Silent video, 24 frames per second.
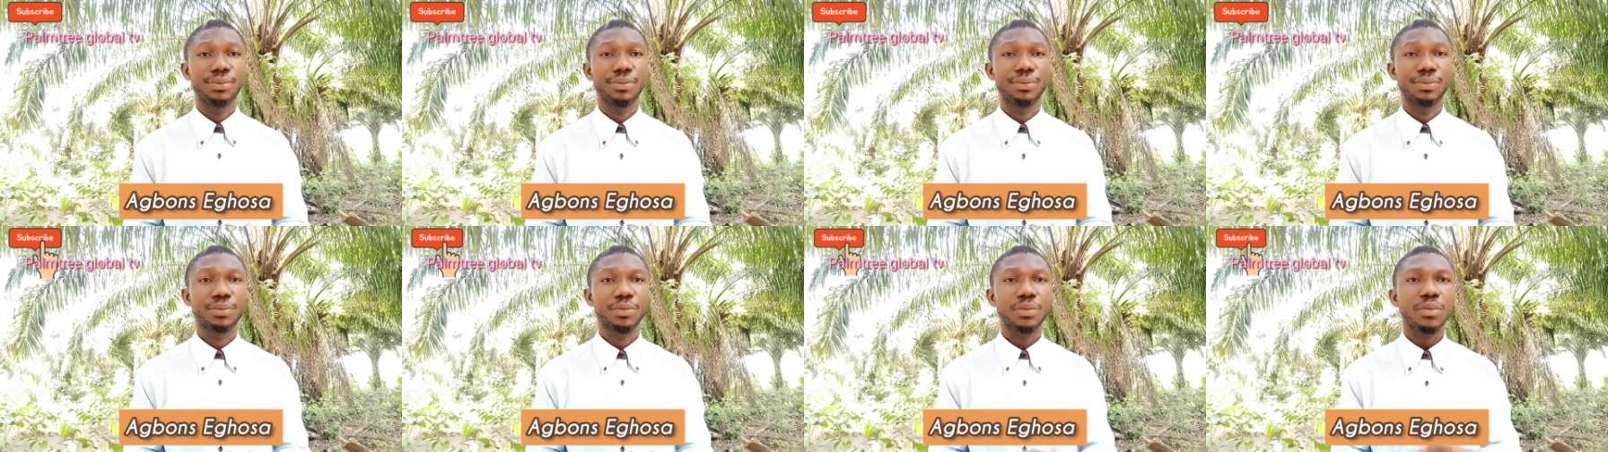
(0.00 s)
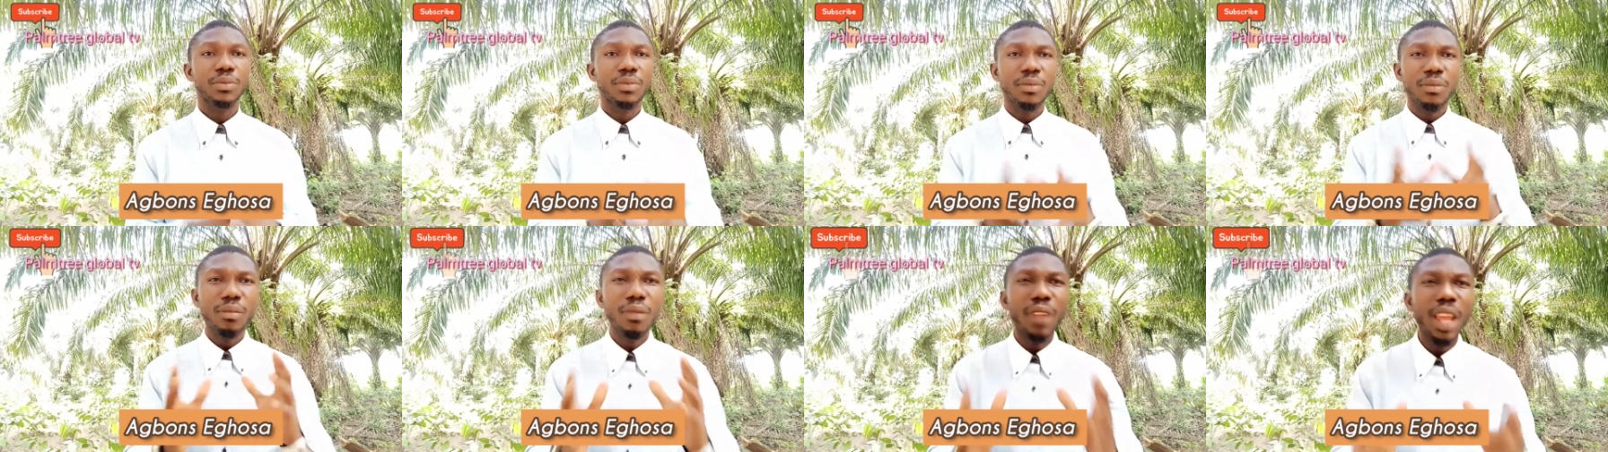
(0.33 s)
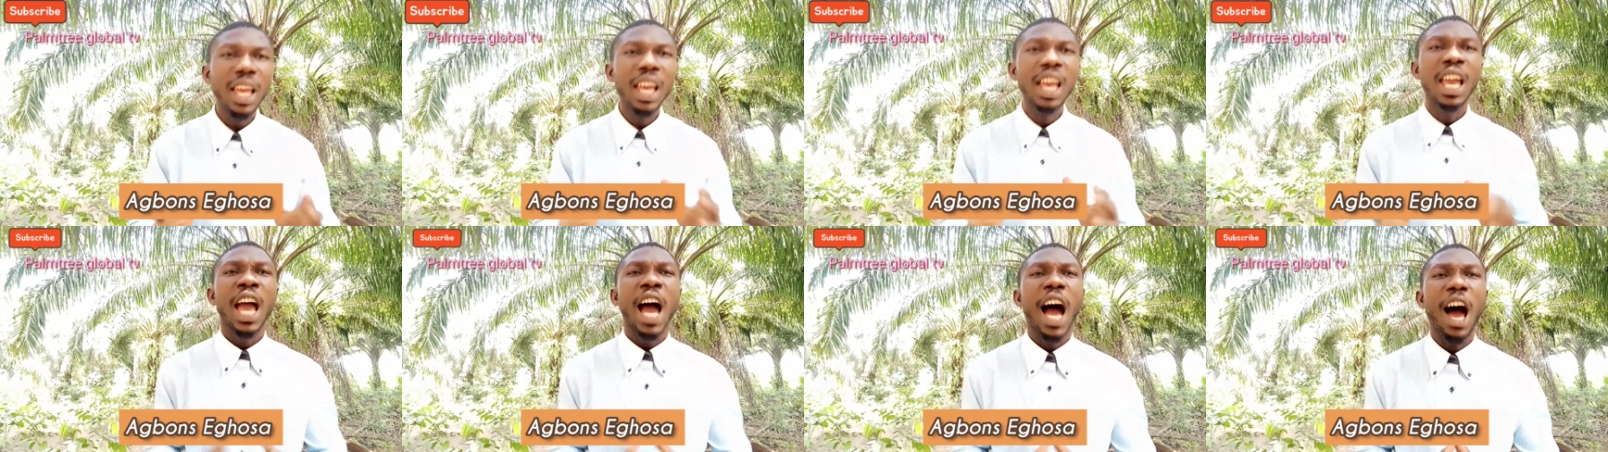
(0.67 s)
Night,
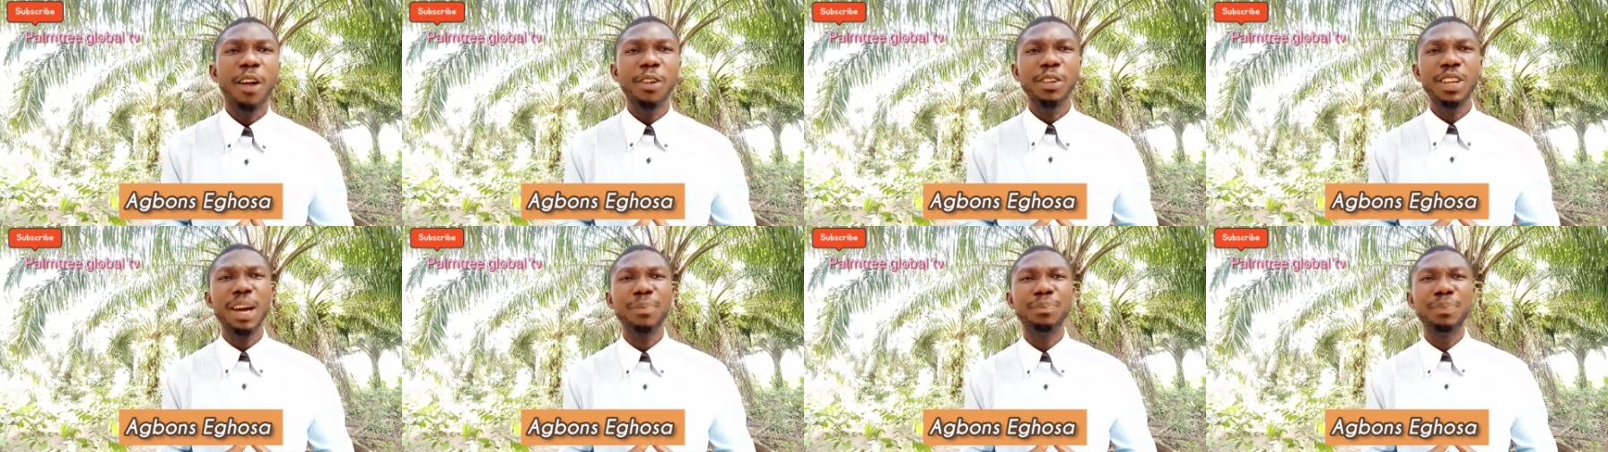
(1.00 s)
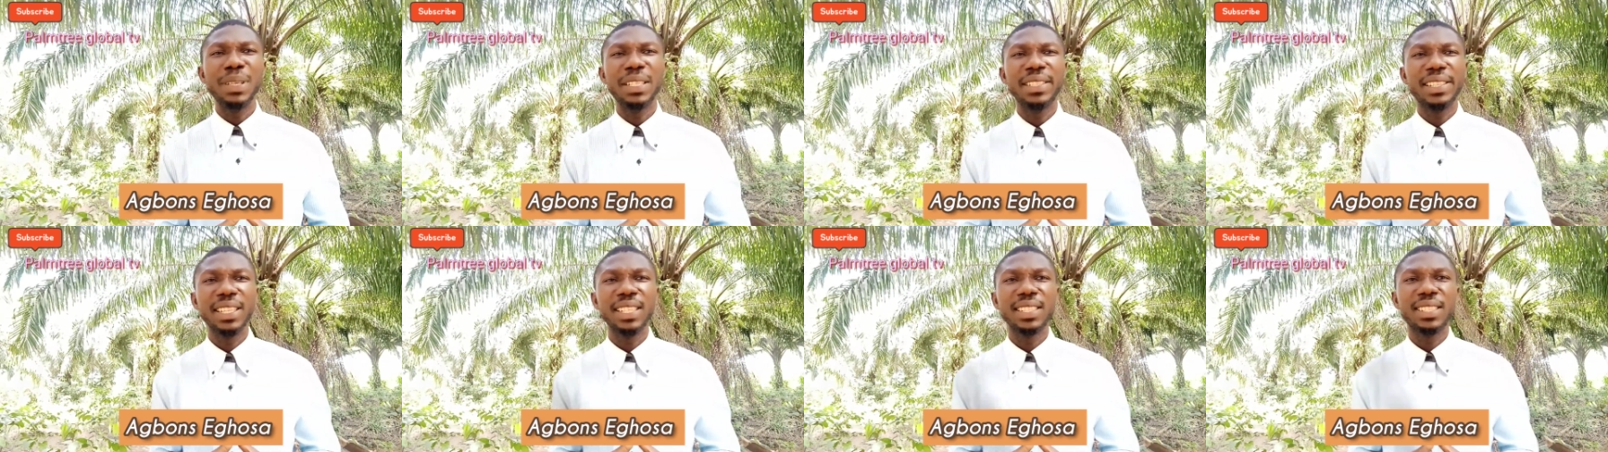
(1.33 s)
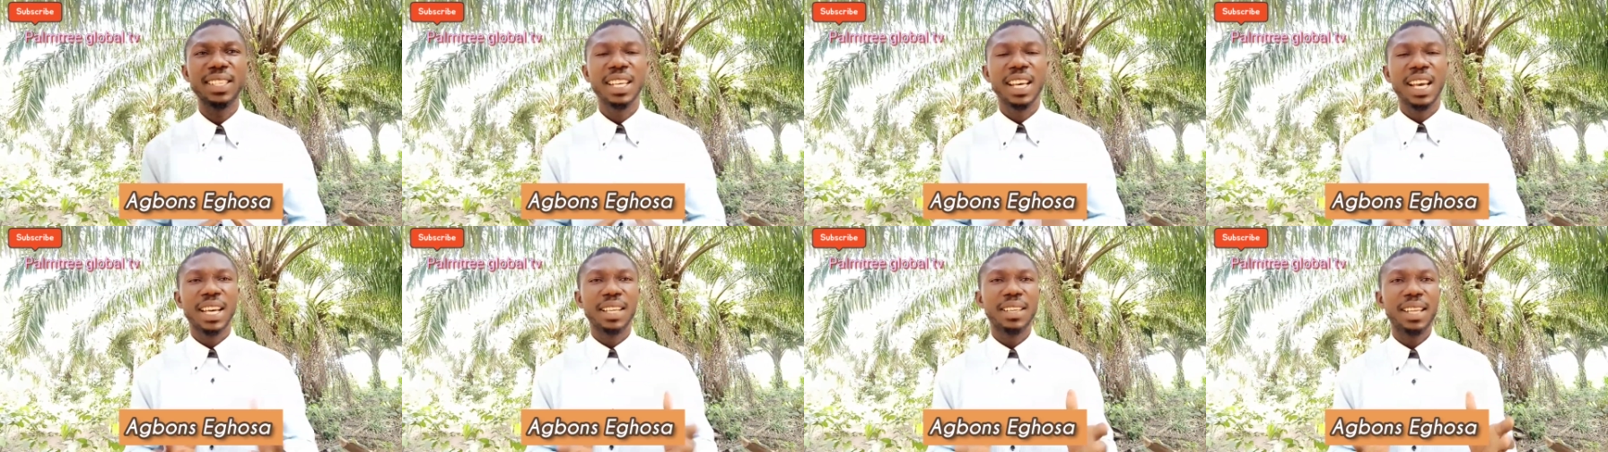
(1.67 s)
you go, uh, you go back
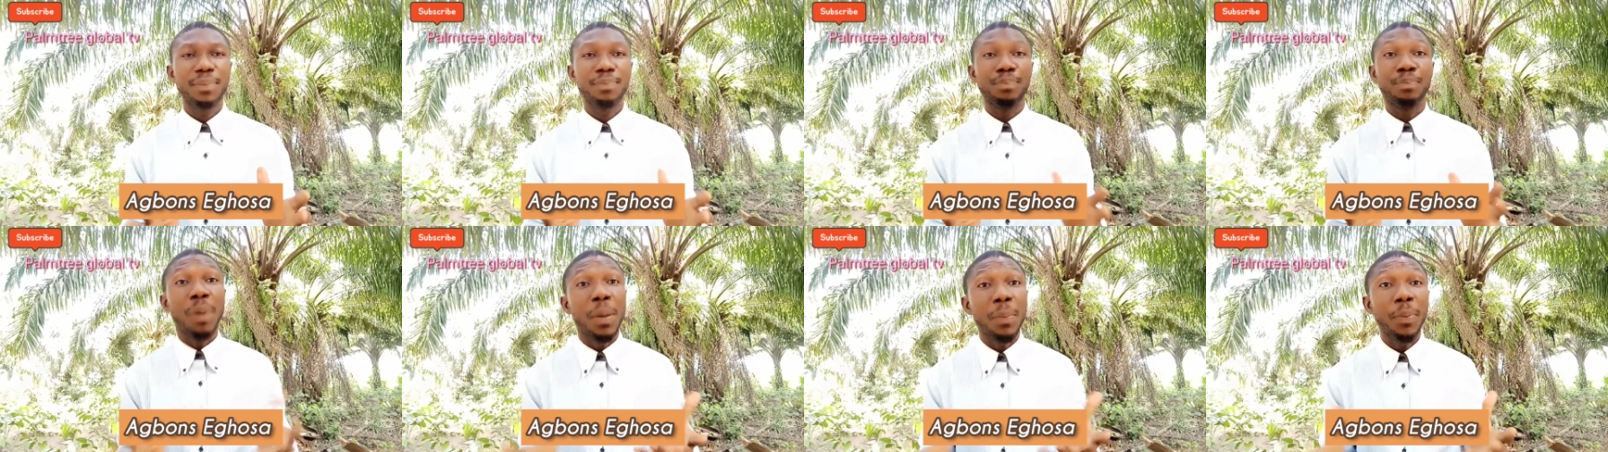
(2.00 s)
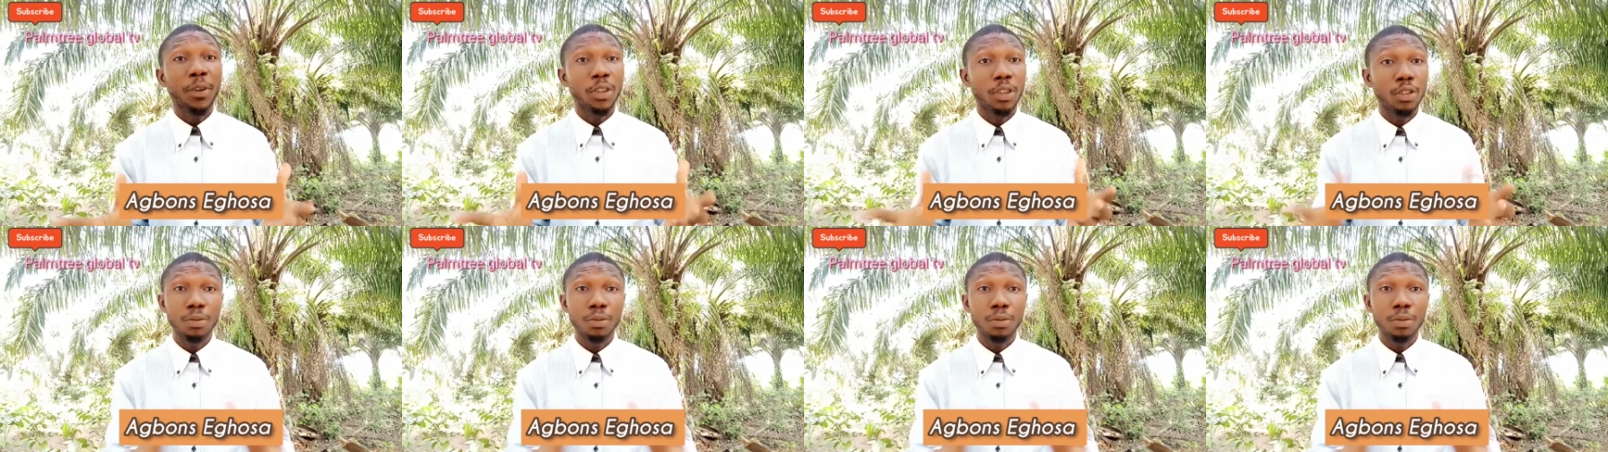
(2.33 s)
uh, home.